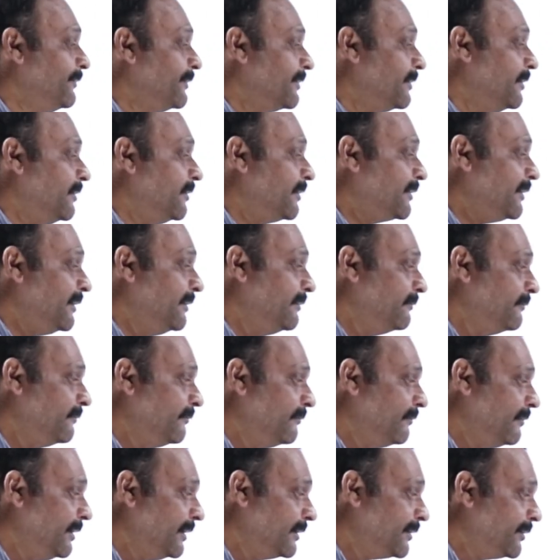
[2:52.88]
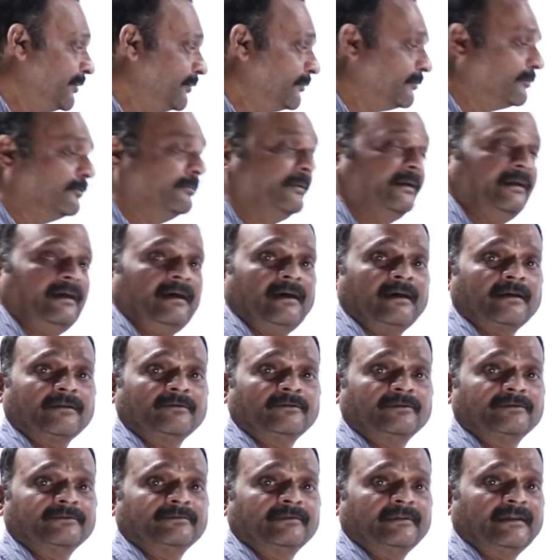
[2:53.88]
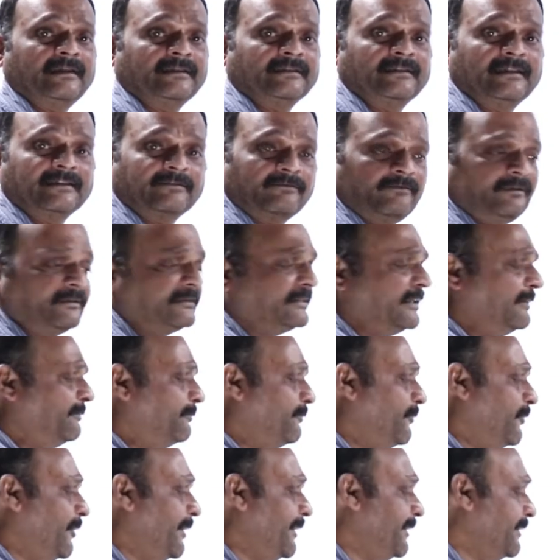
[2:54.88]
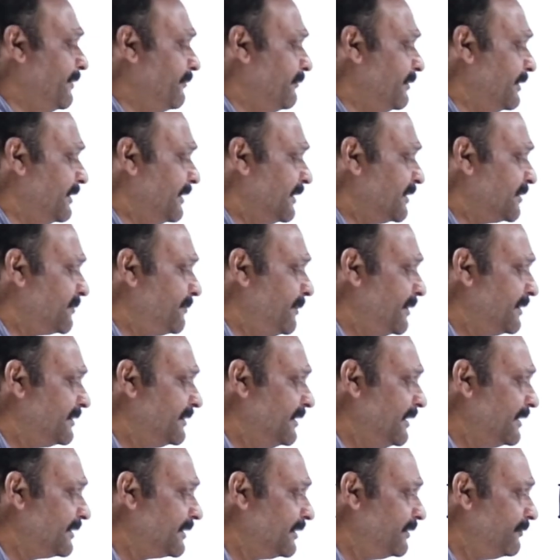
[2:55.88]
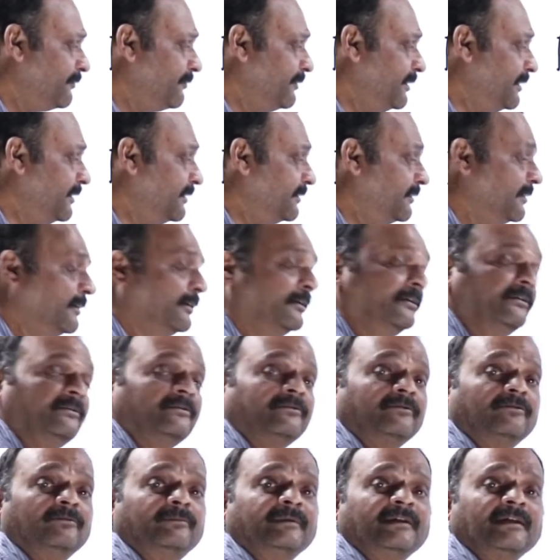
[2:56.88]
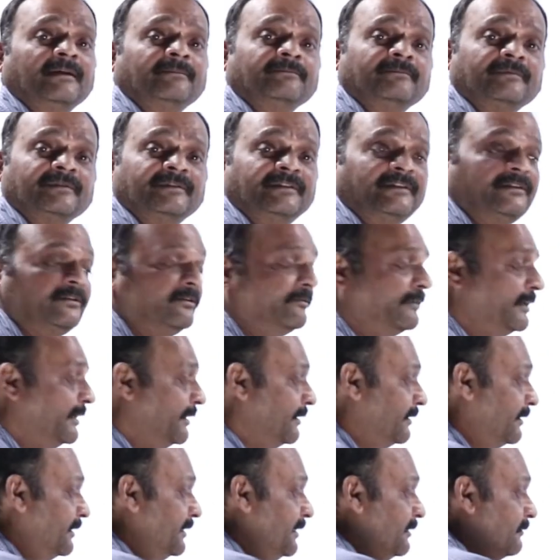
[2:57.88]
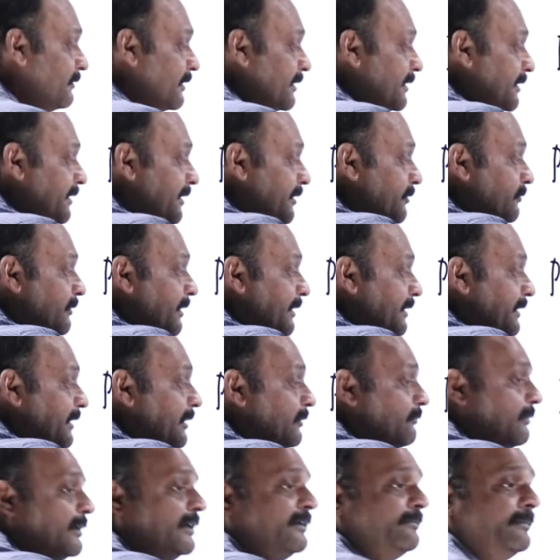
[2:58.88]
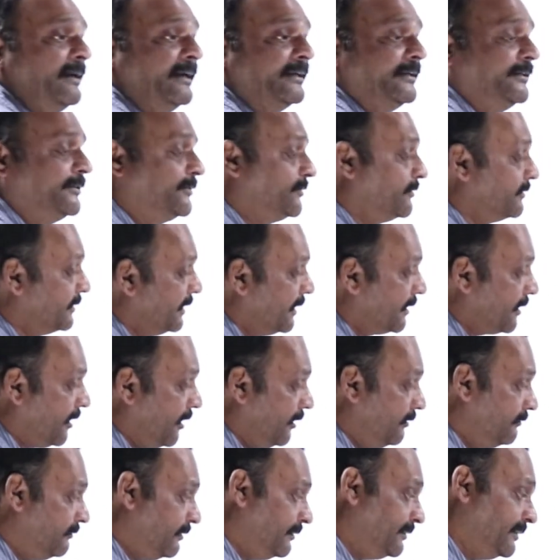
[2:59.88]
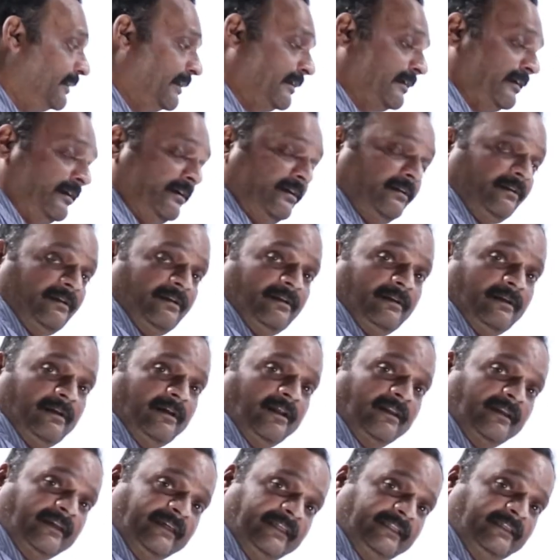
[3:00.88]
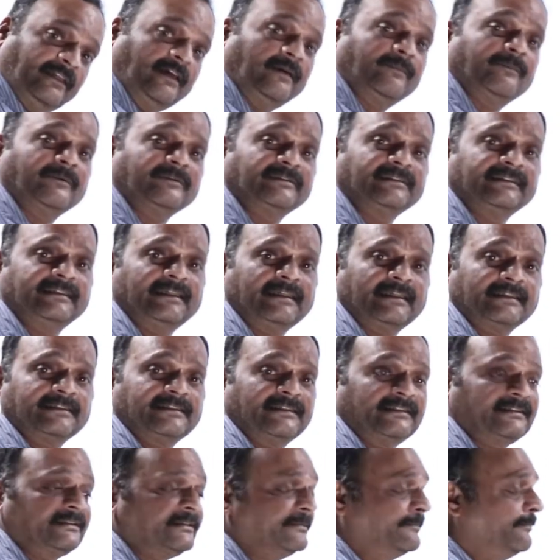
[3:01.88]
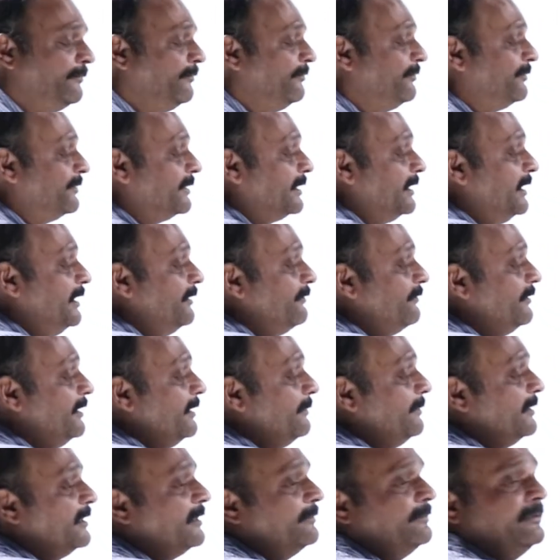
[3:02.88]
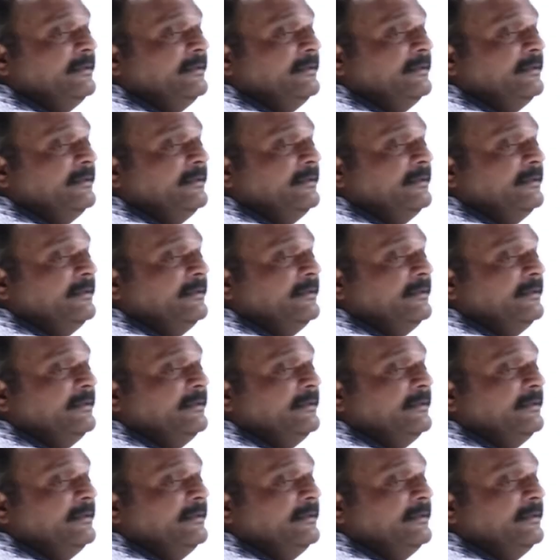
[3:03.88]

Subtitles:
okay, by Q2 by R2 square. At that some point we can expect the electric field to become 0 when E1 and E2 are equal in magnitude. They are already in opposite directions. If they become